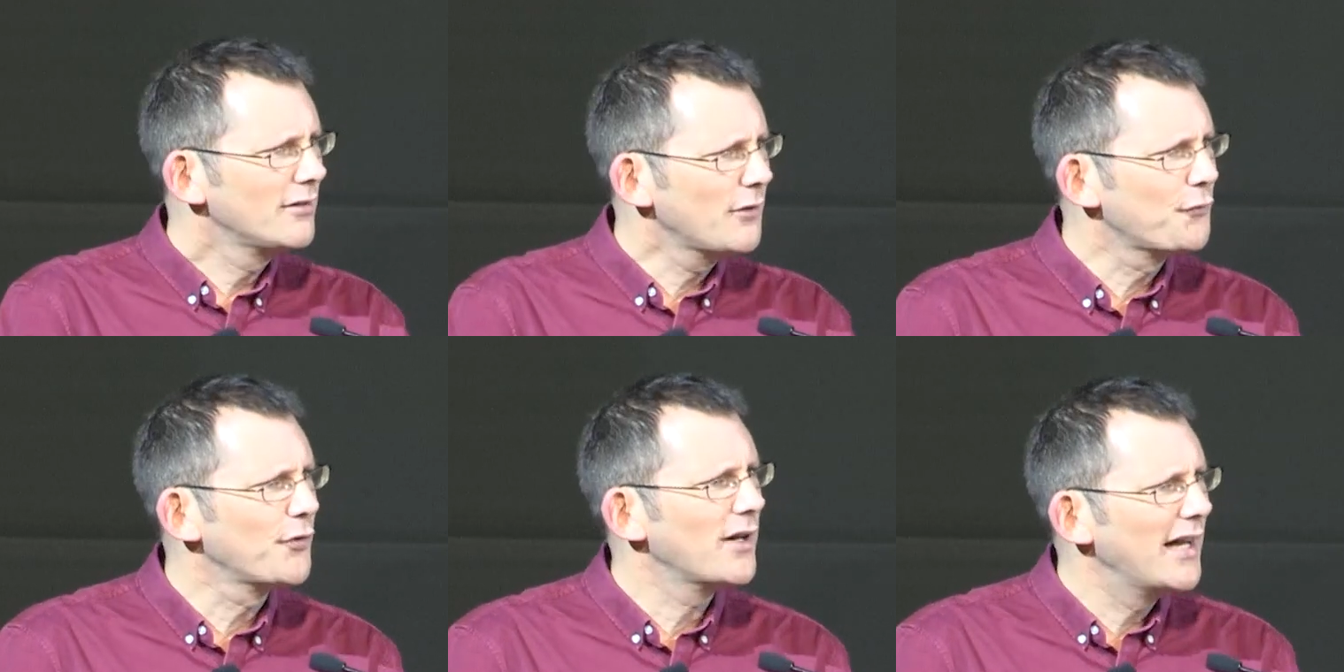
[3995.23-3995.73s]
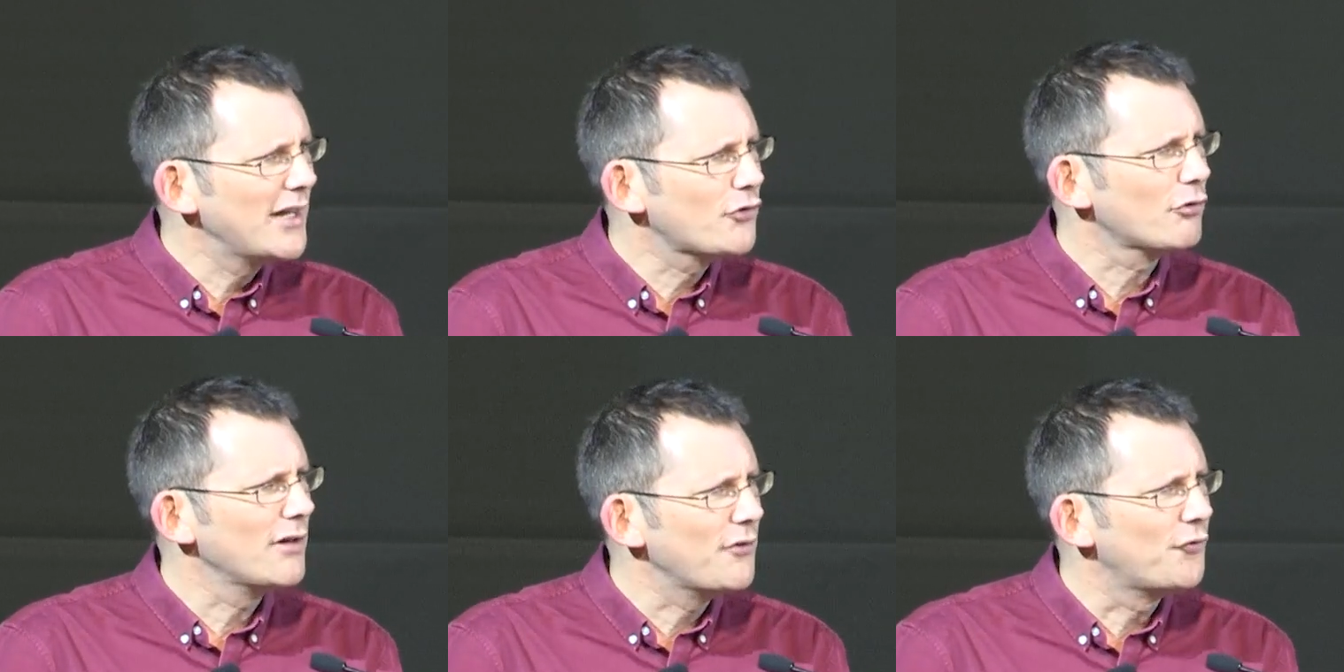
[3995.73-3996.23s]
different
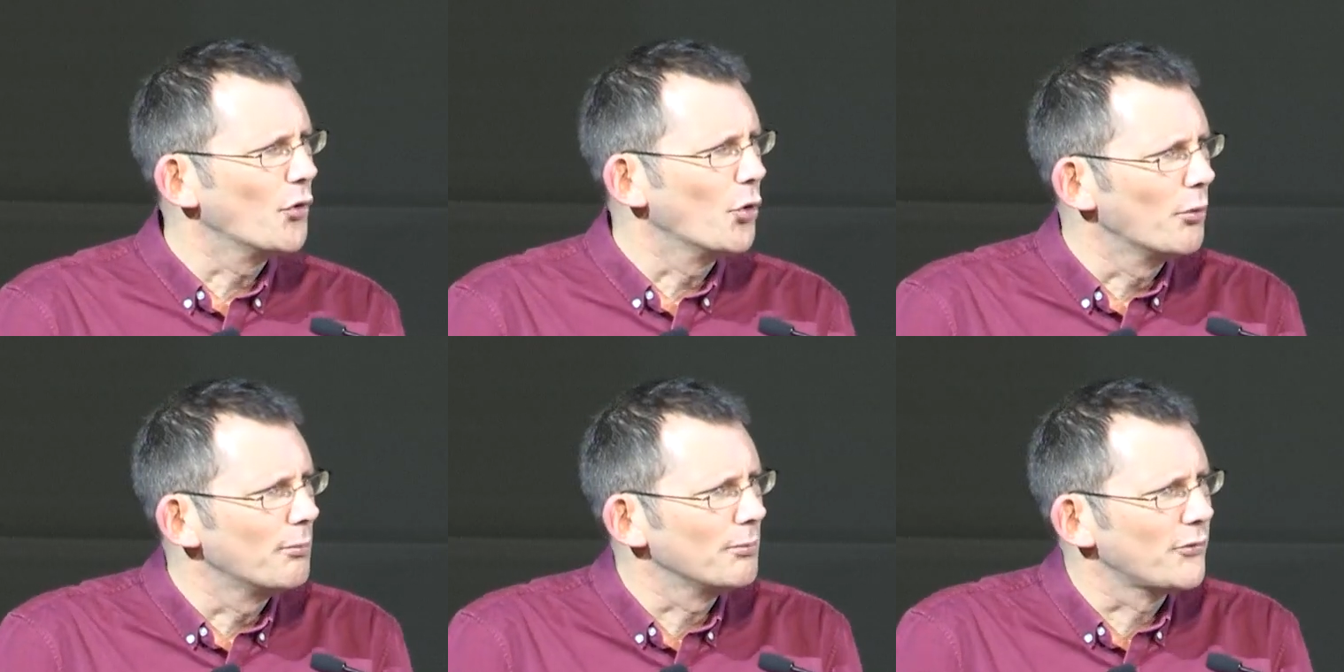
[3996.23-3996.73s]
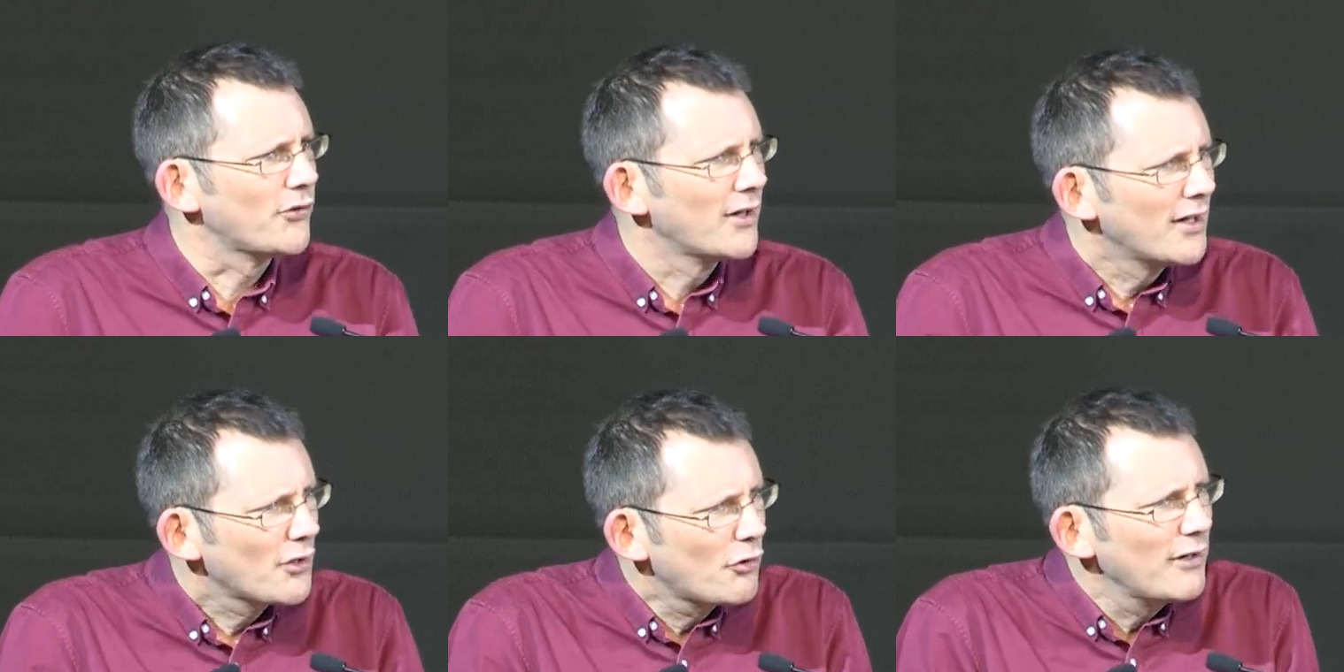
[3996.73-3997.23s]
literary forms
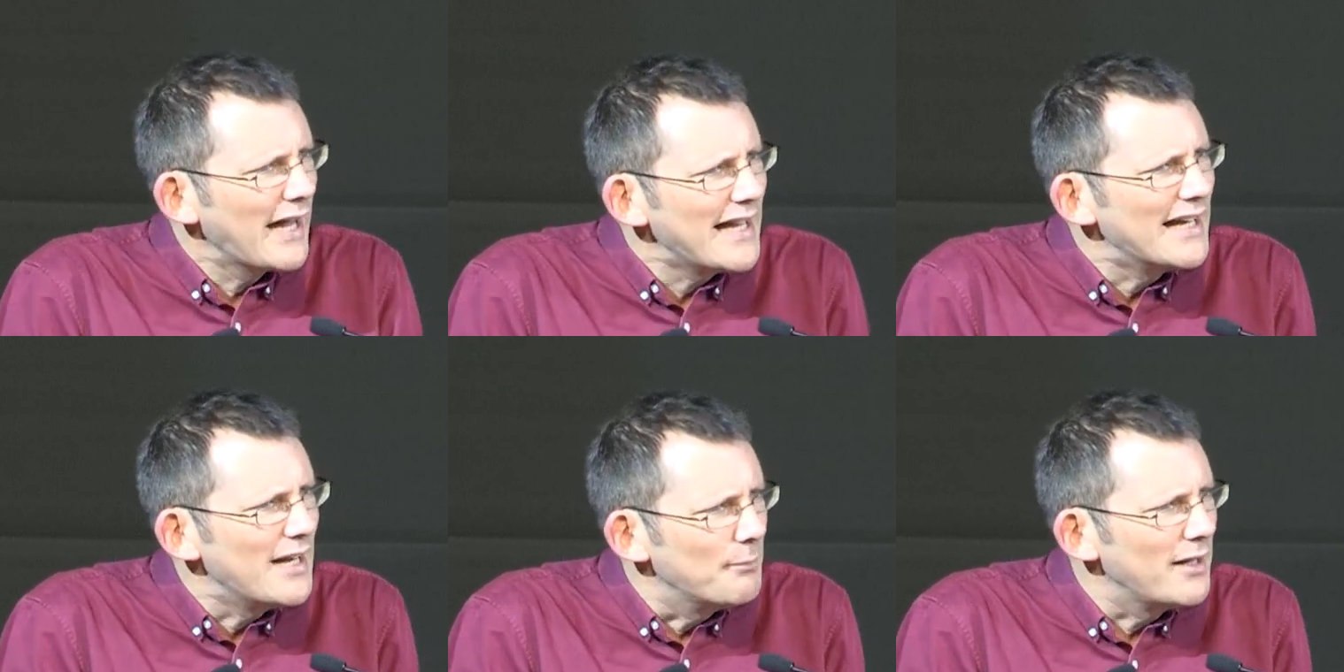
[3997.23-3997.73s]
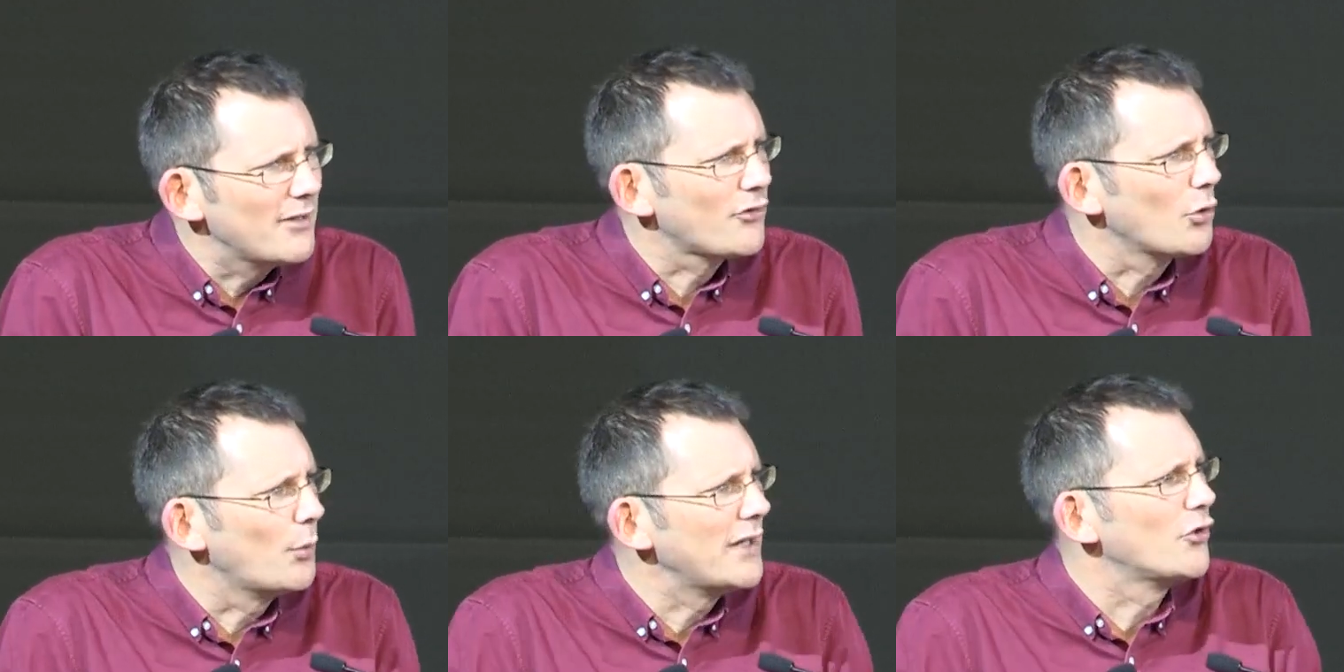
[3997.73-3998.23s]
create
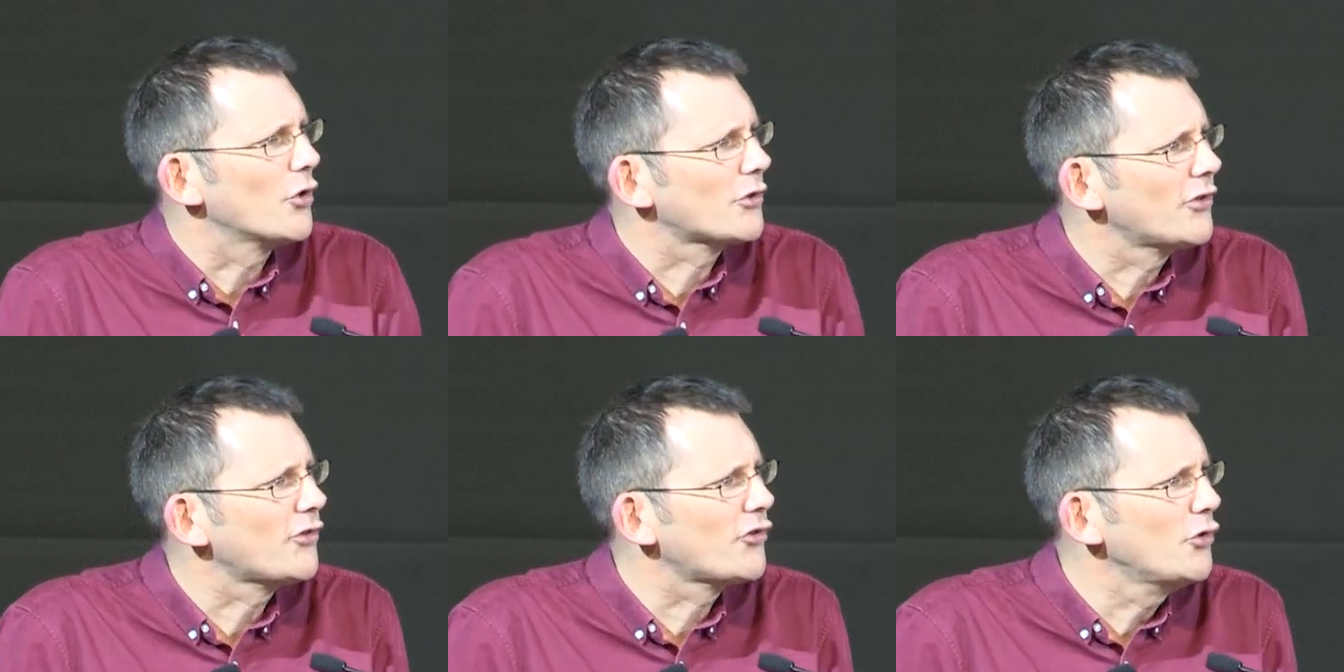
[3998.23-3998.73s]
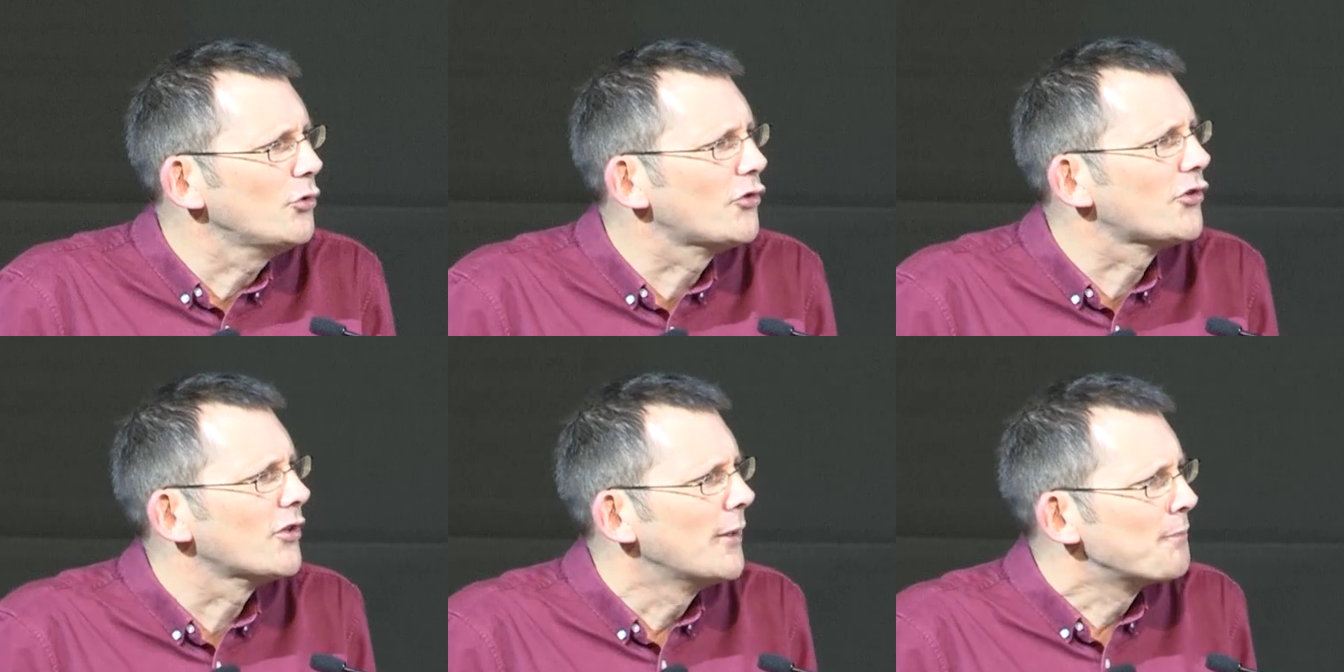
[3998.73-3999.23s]
limits, or when Doctor
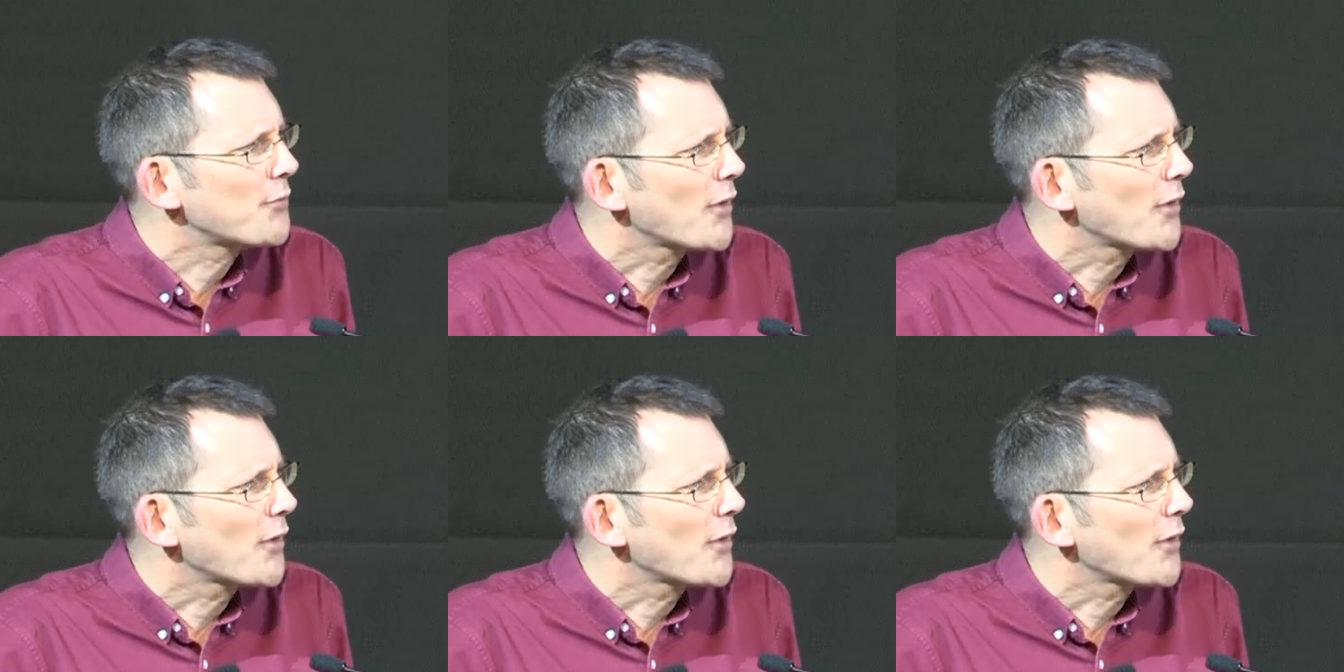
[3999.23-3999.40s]
Seuss